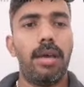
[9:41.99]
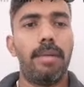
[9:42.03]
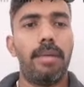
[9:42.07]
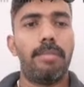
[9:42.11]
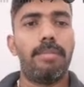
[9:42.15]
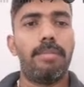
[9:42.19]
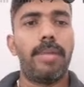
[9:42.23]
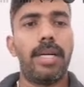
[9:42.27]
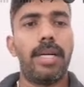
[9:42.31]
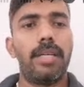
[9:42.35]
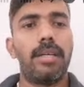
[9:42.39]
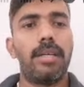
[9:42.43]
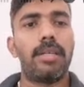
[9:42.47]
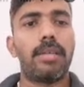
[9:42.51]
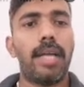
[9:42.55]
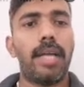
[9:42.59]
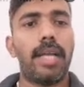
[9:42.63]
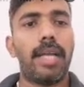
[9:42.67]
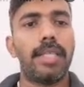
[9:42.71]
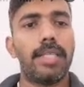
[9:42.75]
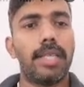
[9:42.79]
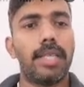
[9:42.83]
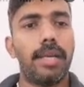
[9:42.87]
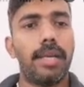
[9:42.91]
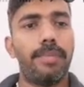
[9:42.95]
but
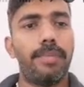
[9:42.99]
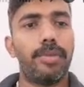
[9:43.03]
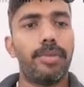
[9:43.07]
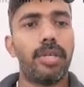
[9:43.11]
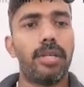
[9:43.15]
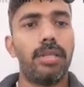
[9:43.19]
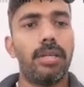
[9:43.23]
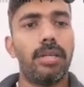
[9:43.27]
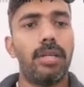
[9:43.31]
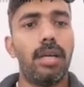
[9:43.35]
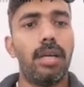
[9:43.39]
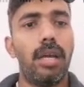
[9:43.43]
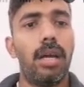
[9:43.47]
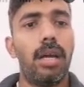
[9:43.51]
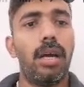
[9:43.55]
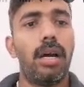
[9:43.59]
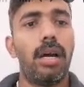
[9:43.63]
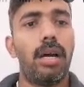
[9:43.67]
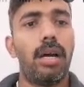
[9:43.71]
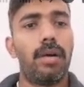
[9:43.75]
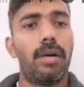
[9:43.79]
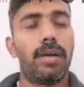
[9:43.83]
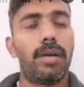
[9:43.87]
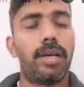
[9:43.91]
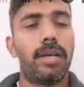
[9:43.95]
transcription
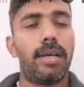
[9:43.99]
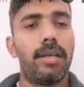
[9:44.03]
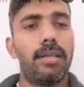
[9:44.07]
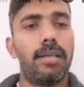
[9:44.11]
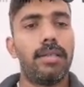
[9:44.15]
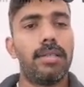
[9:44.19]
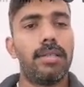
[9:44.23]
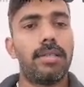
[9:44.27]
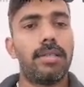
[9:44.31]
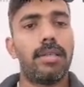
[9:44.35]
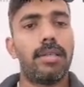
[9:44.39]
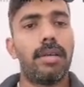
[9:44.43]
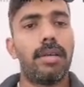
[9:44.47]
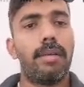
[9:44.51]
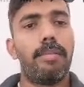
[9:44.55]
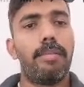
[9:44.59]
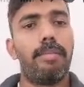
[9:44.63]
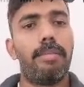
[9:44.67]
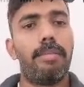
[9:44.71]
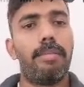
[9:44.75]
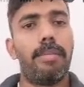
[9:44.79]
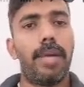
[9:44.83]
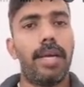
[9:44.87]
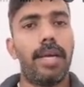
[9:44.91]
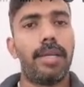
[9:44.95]
occurs
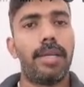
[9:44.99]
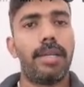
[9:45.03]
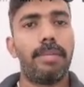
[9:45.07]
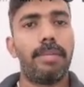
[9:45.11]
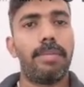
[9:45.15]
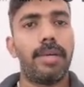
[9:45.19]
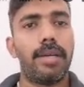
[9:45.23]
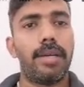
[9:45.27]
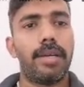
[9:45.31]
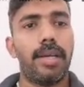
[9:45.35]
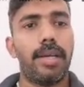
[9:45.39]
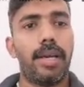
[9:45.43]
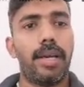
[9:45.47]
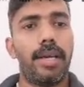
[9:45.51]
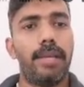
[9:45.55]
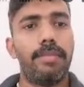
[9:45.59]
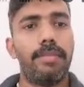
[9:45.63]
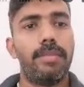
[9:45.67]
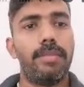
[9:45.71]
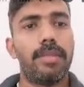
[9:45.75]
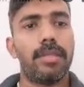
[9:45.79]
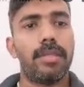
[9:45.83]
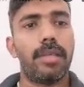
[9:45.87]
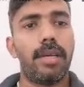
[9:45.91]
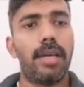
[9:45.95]
multiple
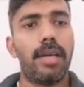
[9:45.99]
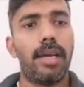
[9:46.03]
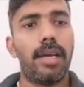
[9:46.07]
times